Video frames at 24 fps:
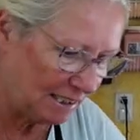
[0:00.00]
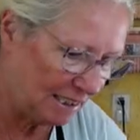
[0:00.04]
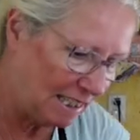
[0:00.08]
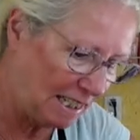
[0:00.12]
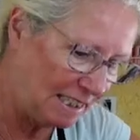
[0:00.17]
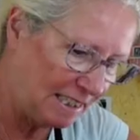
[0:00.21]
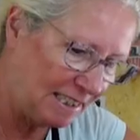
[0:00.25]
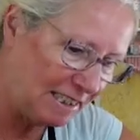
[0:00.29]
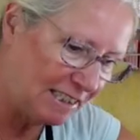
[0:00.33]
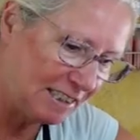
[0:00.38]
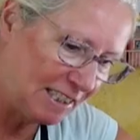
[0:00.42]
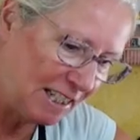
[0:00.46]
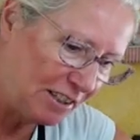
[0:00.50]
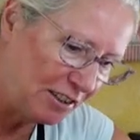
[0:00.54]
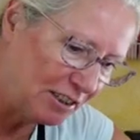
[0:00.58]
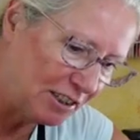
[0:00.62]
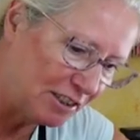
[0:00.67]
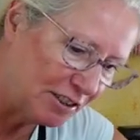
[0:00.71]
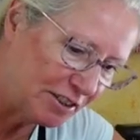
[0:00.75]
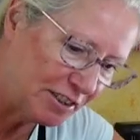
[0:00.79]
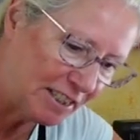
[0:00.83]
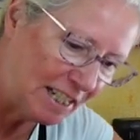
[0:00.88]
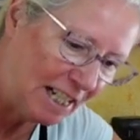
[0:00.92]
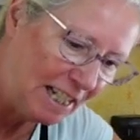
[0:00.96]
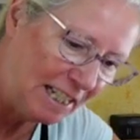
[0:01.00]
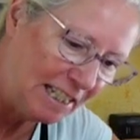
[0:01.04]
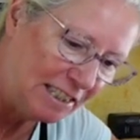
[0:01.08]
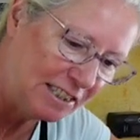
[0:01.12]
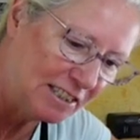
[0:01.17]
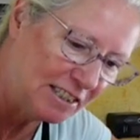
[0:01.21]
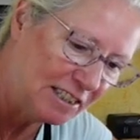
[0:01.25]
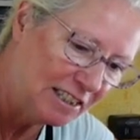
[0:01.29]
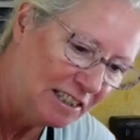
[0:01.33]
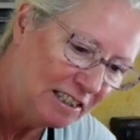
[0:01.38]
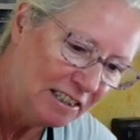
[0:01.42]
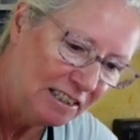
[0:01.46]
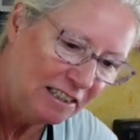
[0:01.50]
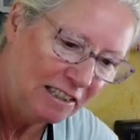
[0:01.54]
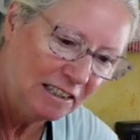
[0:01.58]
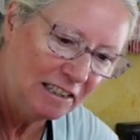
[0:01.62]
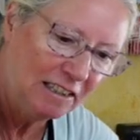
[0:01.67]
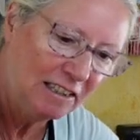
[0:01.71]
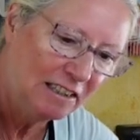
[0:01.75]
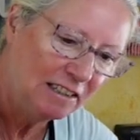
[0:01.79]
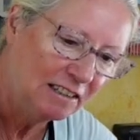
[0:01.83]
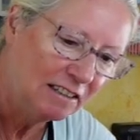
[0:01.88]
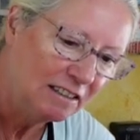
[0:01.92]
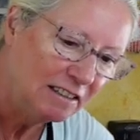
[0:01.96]
any of these other little
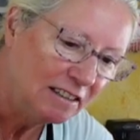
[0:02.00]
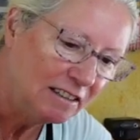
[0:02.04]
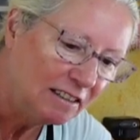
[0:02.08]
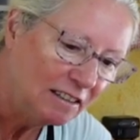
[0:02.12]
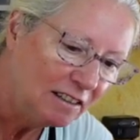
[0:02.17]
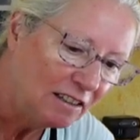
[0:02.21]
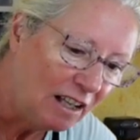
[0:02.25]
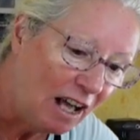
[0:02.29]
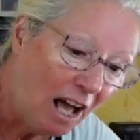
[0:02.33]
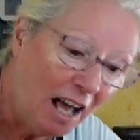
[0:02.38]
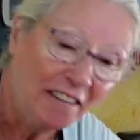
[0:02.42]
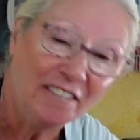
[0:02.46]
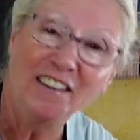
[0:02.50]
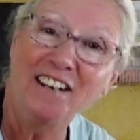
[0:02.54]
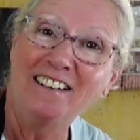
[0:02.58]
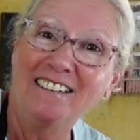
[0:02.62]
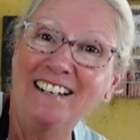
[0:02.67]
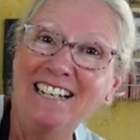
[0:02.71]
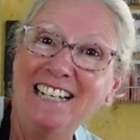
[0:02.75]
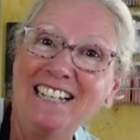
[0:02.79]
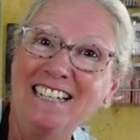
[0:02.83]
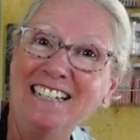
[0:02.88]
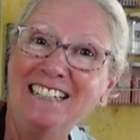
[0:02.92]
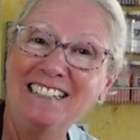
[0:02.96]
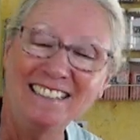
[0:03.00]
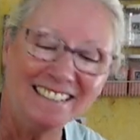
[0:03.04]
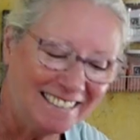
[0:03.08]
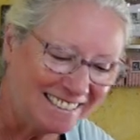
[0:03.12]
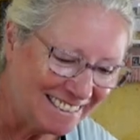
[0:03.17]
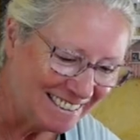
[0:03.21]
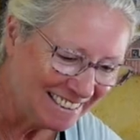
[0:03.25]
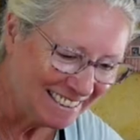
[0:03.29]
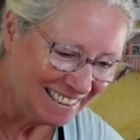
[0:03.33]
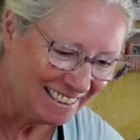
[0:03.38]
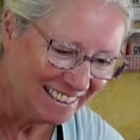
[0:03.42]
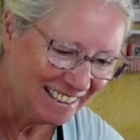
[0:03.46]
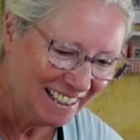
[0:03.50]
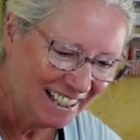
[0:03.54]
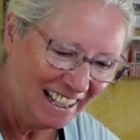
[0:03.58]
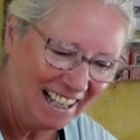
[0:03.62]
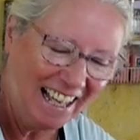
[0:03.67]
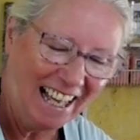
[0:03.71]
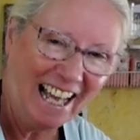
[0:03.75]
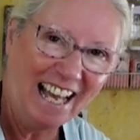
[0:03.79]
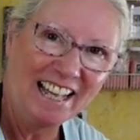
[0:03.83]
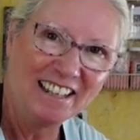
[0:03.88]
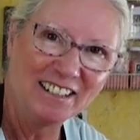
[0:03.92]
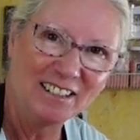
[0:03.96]
sides. There is!
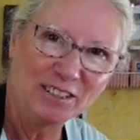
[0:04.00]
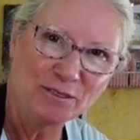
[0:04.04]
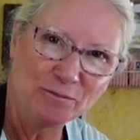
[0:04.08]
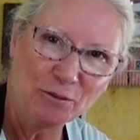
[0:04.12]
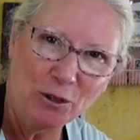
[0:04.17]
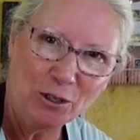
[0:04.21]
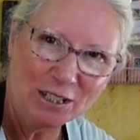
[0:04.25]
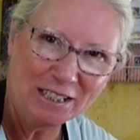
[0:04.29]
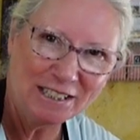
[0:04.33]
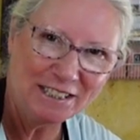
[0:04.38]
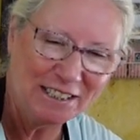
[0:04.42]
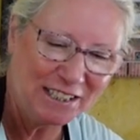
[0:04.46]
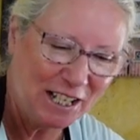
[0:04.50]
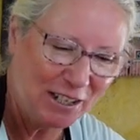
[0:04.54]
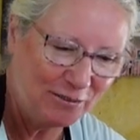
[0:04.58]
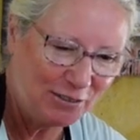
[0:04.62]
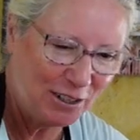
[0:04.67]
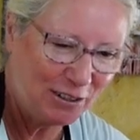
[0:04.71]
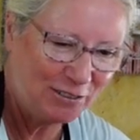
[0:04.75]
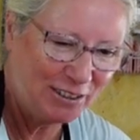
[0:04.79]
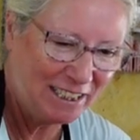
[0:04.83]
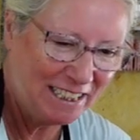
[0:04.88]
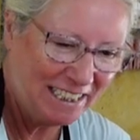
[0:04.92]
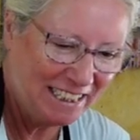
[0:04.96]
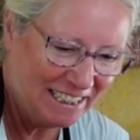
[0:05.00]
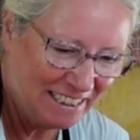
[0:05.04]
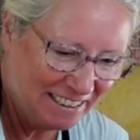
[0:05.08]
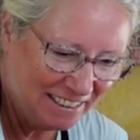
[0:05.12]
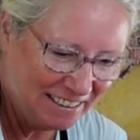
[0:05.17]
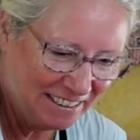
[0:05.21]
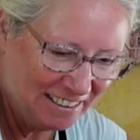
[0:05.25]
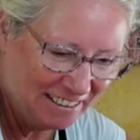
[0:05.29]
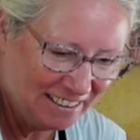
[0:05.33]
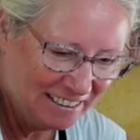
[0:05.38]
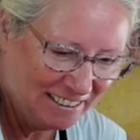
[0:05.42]
There's more stuff over here.